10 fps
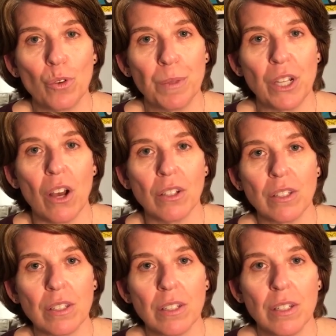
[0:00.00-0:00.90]
from
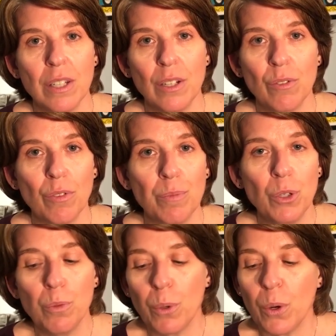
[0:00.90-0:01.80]
adults, from
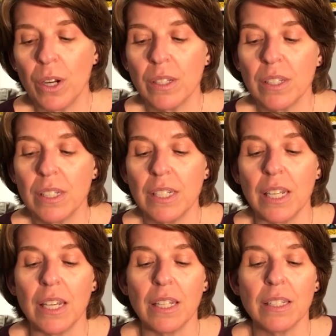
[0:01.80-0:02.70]
newborns to
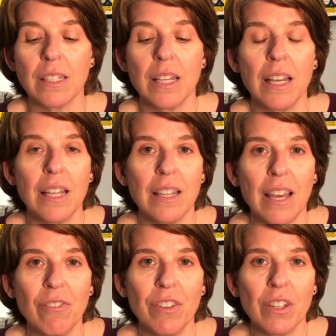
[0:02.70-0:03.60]
teens.
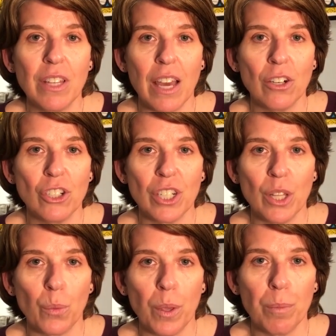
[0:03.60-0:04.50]
They feel the energy
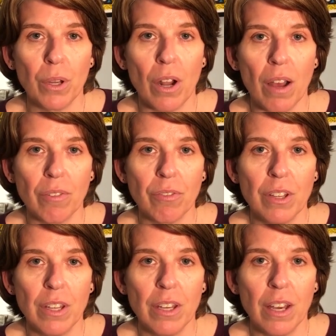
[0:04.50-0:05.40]
that we put off,
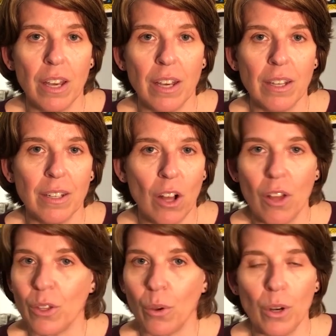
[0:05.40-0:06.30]
uh,
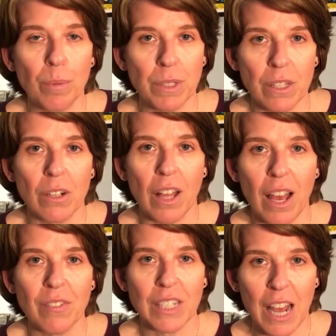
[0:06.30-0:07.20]
all the grown ups in their
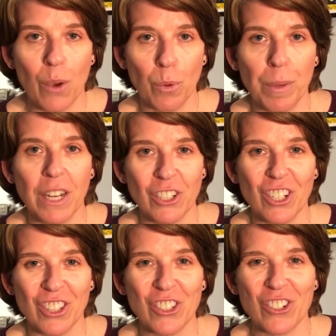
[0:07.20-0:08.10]
lives, and how we're
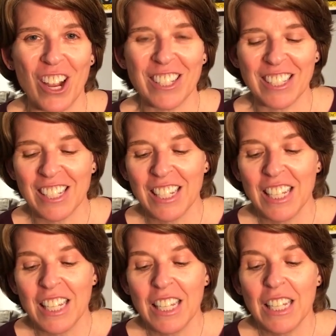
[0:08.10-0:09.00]
managing the stress.
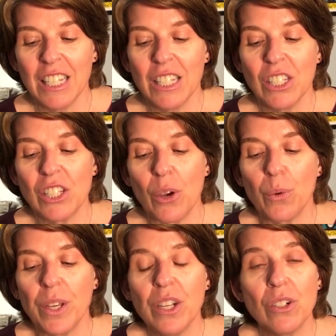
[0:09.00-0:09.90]

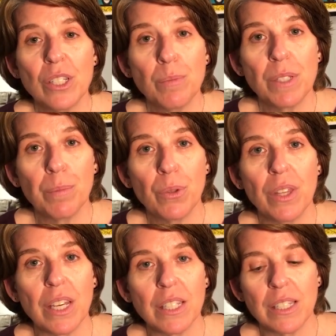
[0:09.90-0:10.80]
So, here are some simple
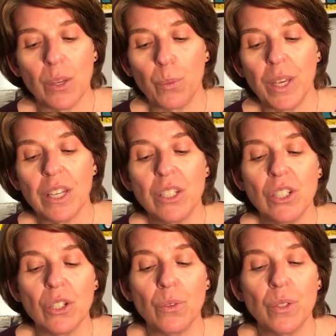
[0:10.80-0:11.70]
things that we can
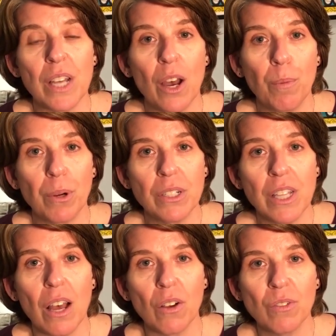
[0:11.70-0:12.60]
do to help
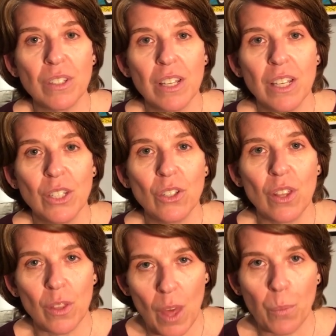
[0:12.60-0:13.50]
ourselves so
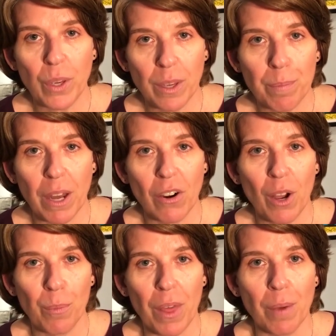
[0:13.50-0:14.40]
that then we can better
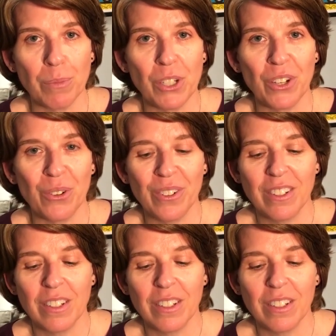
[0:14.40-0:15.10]
help them too.